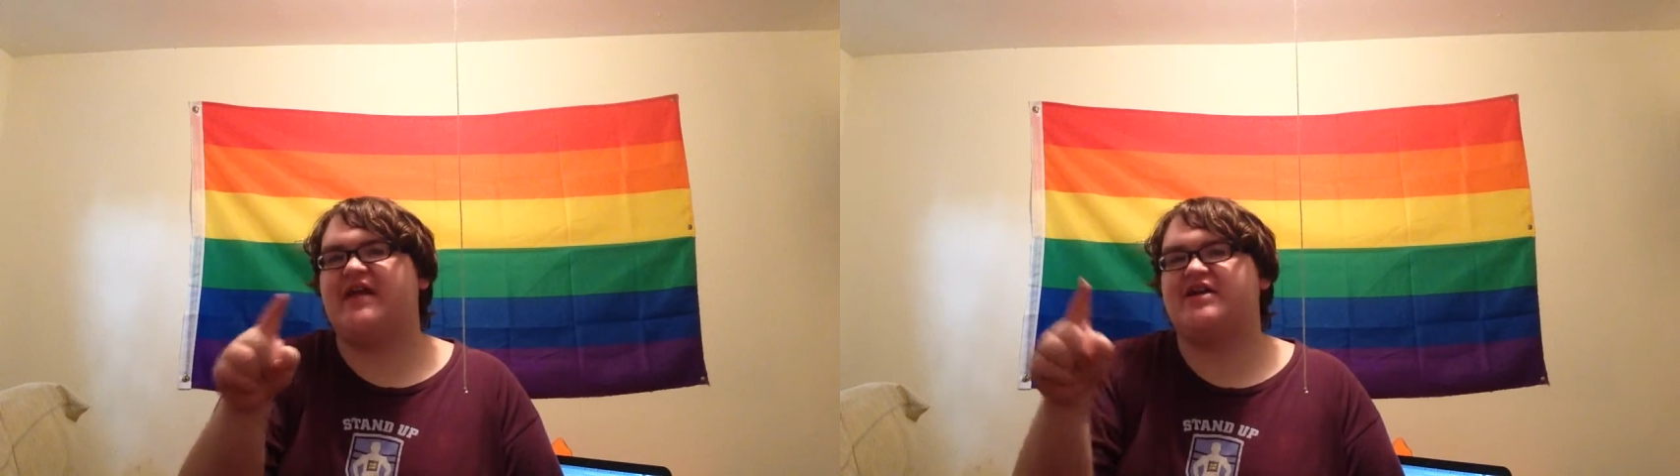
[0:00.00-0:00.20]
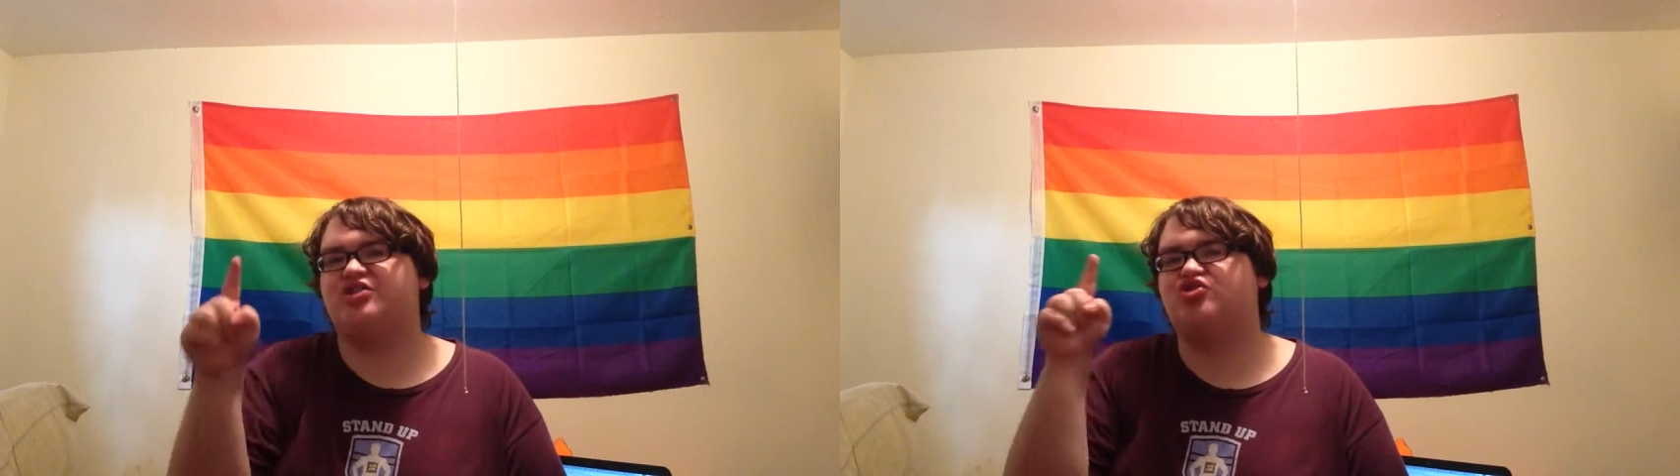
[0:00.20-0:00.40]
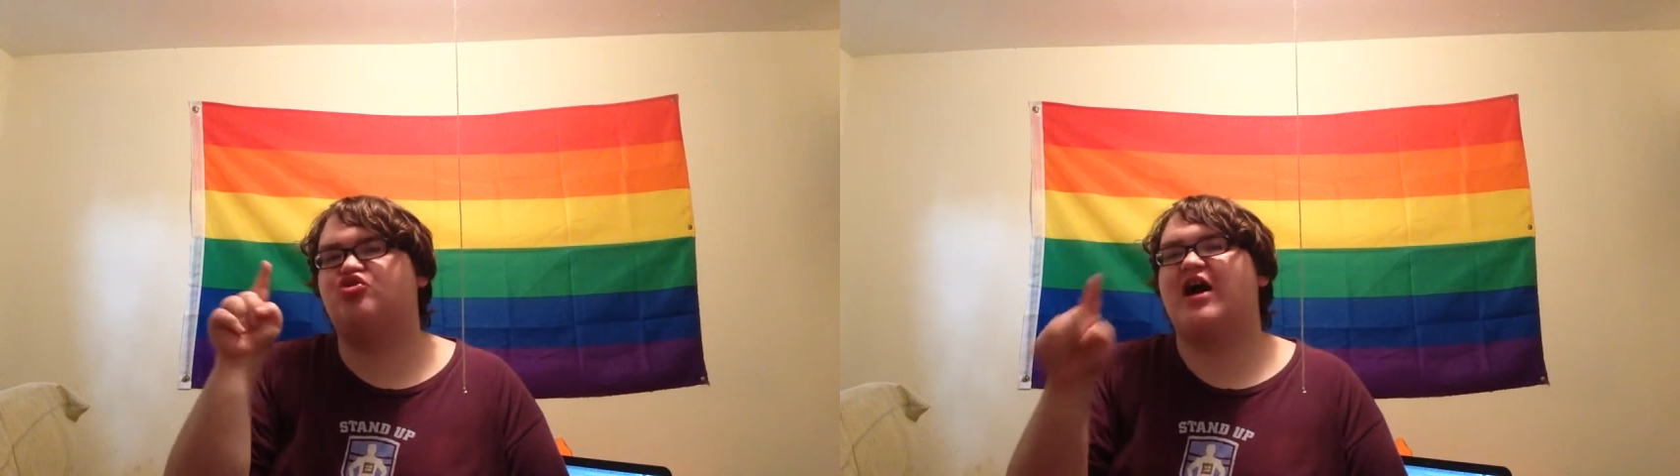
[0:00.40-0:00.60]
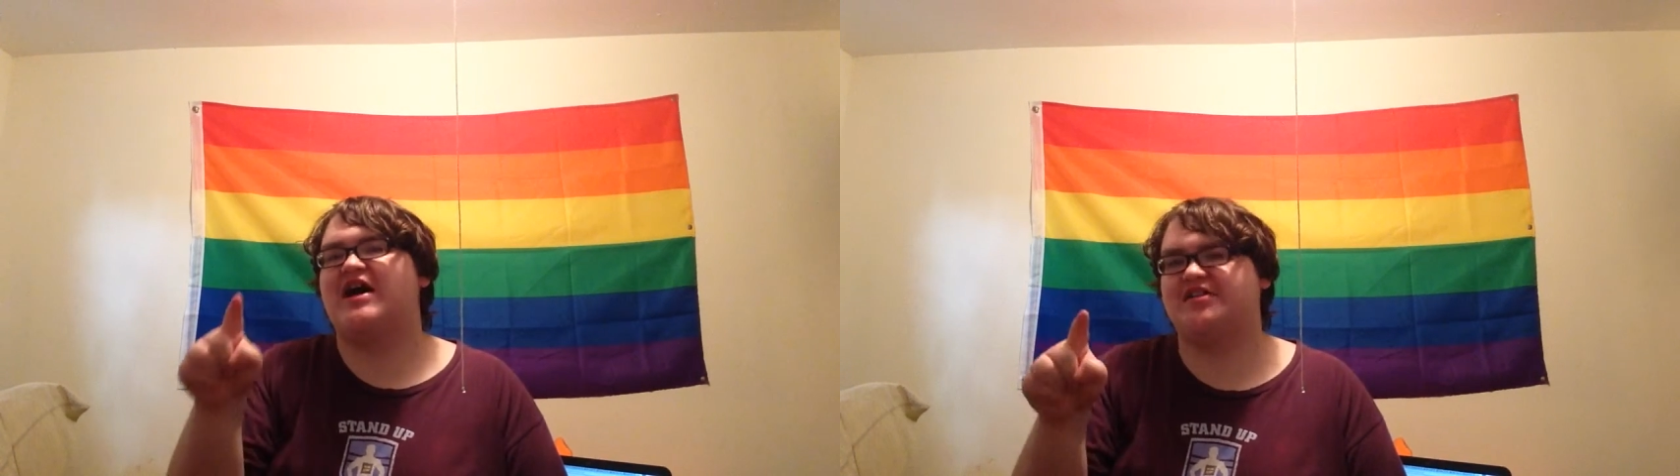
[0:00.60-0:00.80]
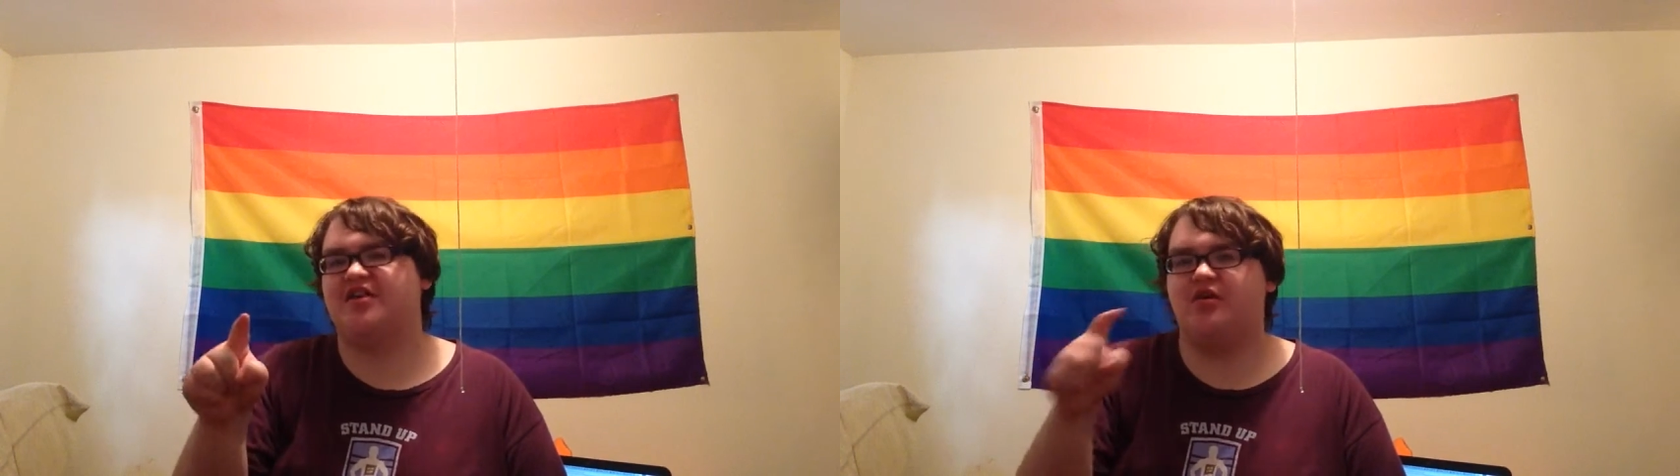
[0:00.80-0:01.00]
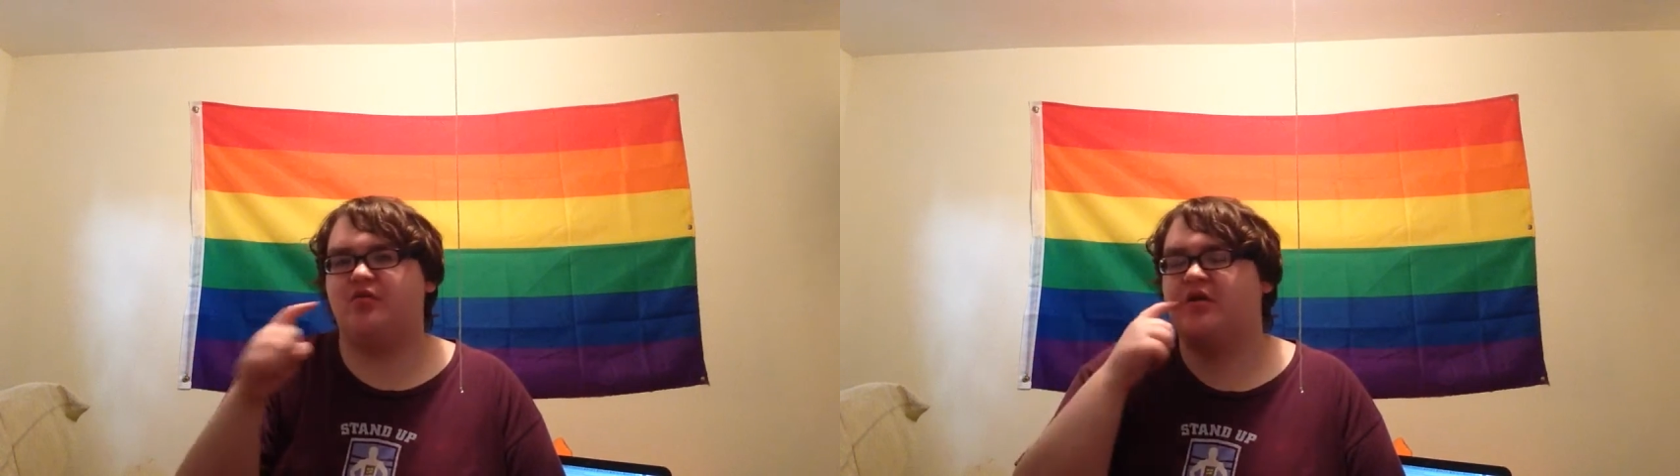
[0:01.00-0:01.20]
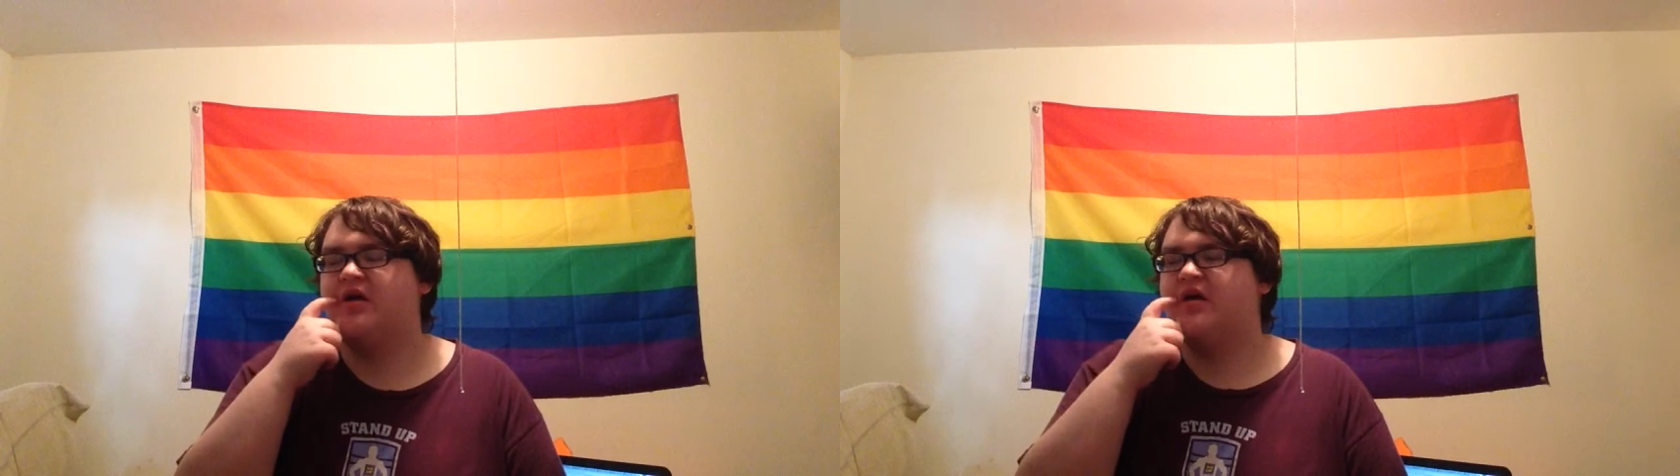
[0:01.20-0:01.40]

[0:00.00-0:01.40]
That is trazodone.